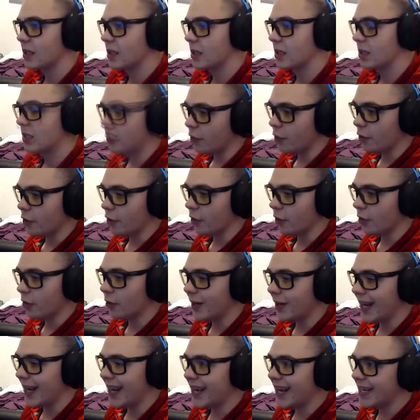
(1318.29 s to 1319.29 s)
It's going to be
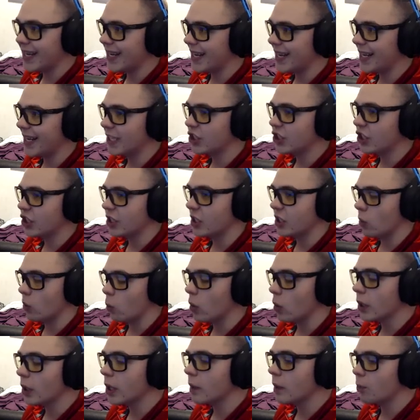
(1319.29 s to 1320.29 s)
3rd and
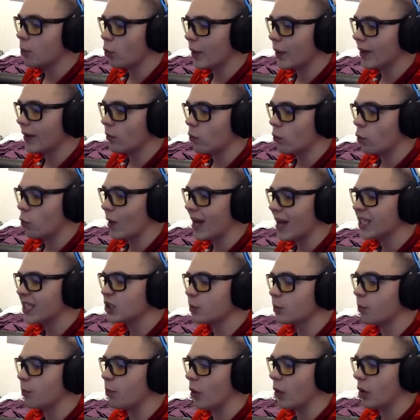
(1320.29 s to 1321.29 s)
inches, and we're going to bring
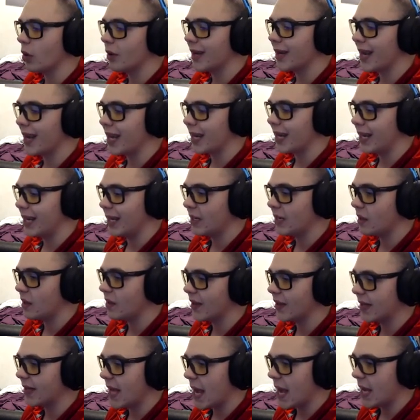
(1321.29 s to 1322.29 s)
Rex Burkhead
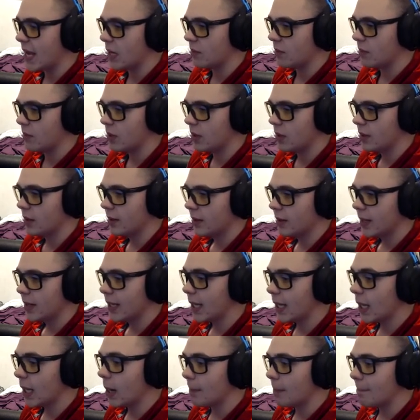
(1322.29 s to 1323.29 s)
into the game.
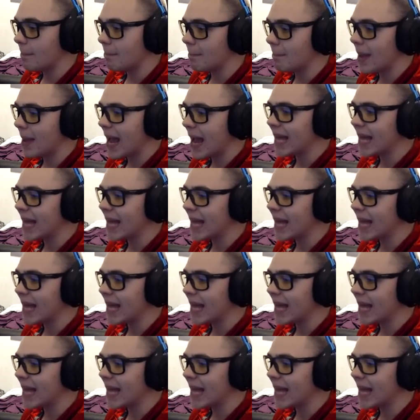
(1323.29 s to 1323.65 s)
He had a